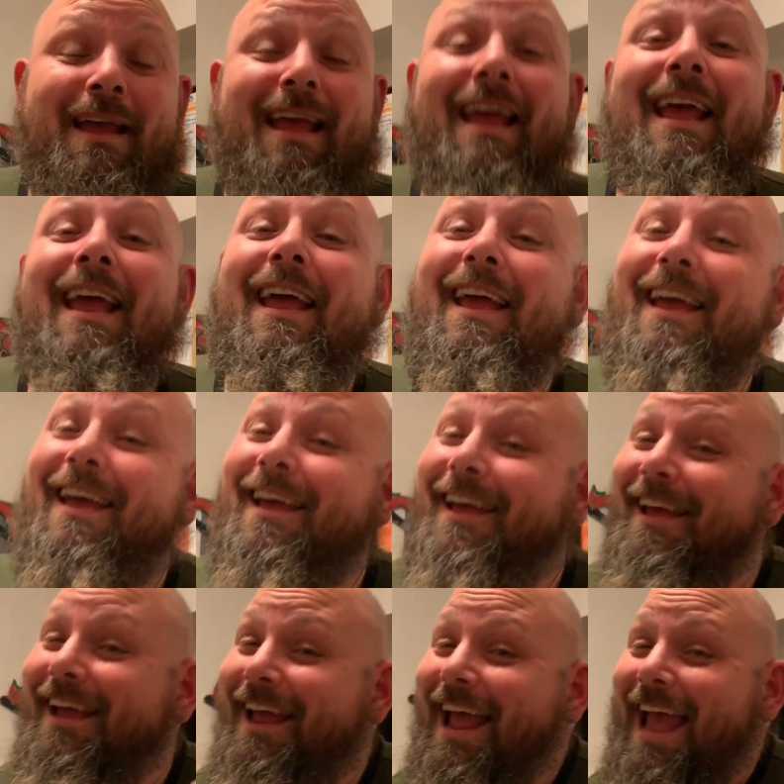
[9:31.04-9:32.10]
Like and
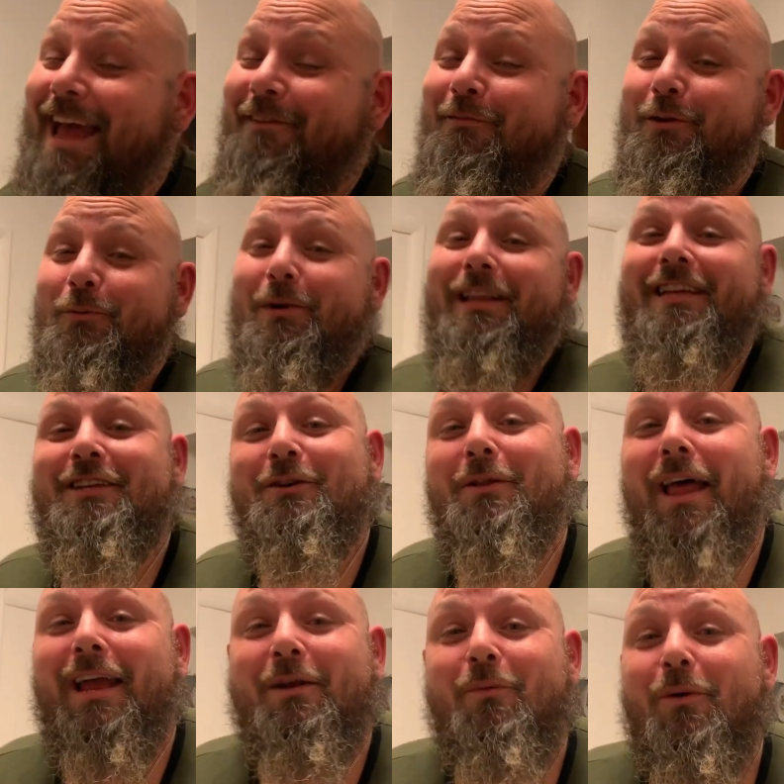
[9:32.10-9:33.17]
subscribe. And if you really do
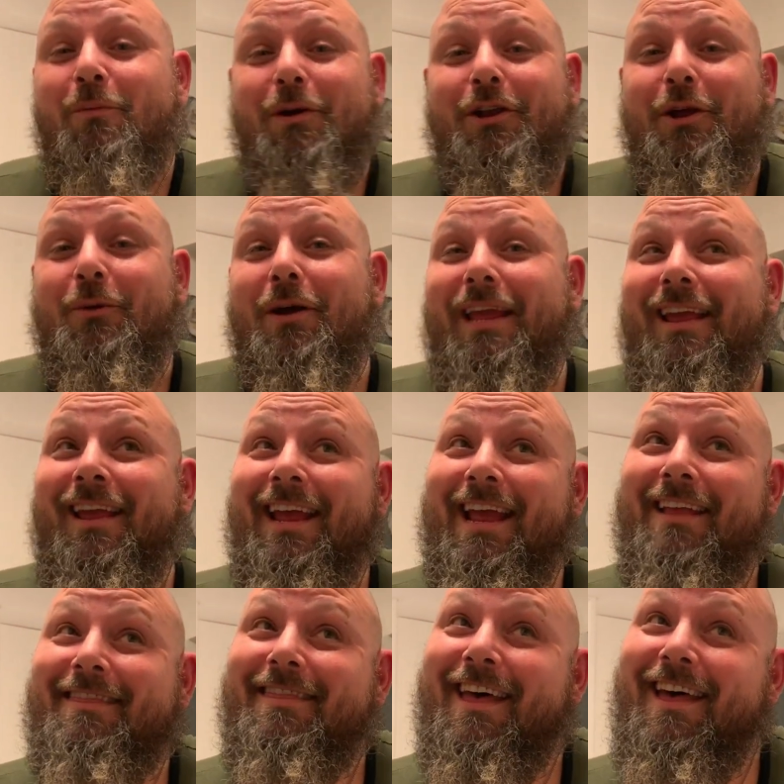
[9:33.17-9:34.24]
like what we're doing,
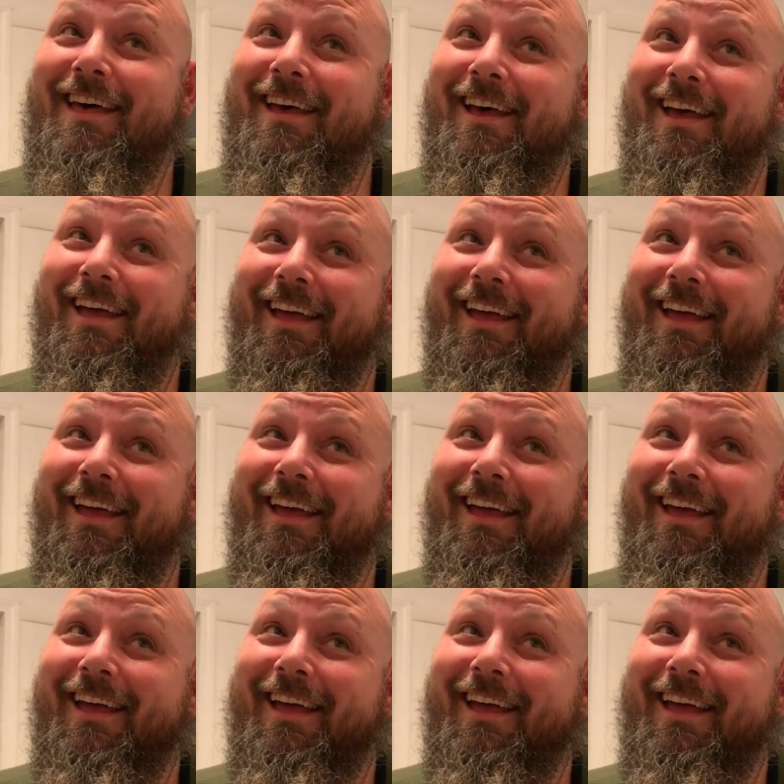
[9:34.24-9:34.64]
hit the